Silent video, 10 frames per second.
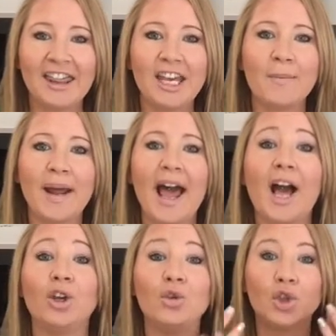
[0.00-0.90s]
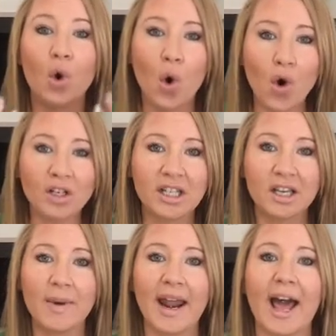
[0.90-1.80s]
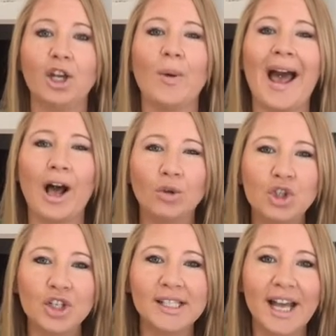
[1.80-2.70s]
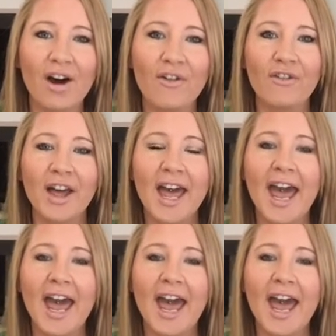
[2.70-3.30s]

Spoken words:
think about how you talked, think about how you held yourself,